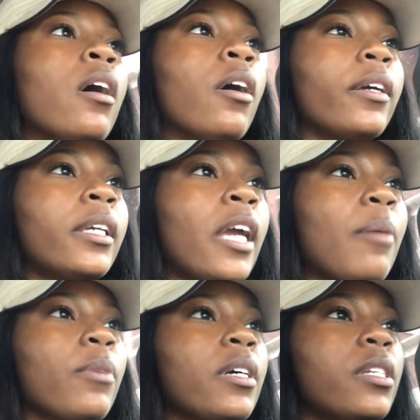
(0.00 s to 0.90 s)
on
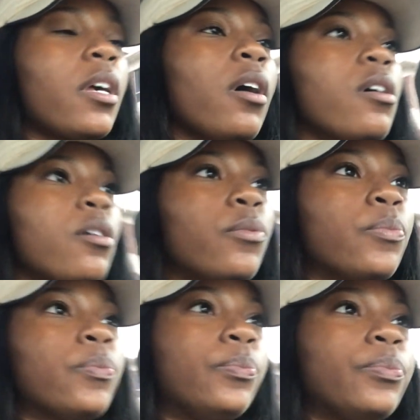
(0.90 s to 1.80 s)
camera. So
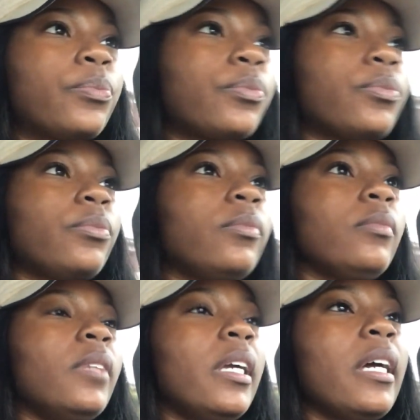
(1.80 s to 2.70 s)

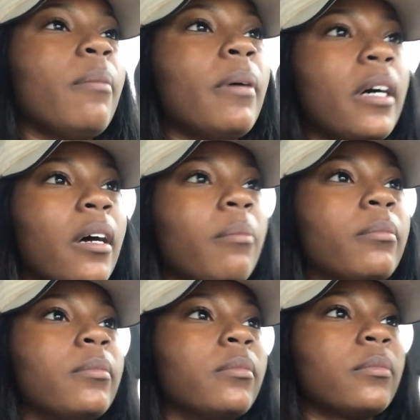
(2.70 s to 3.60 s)
yeah, but
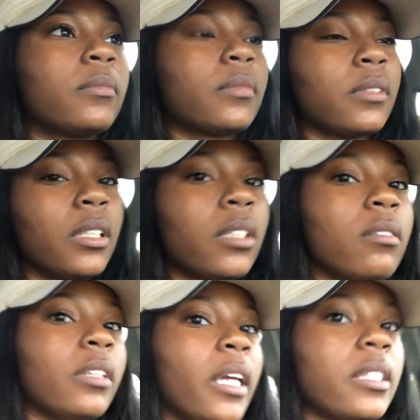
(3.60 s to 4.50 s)
I'm a
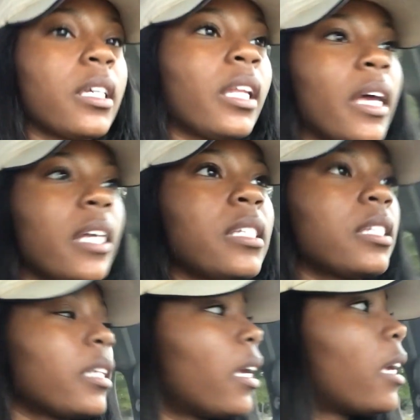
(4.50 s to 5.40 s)
little late to class. It's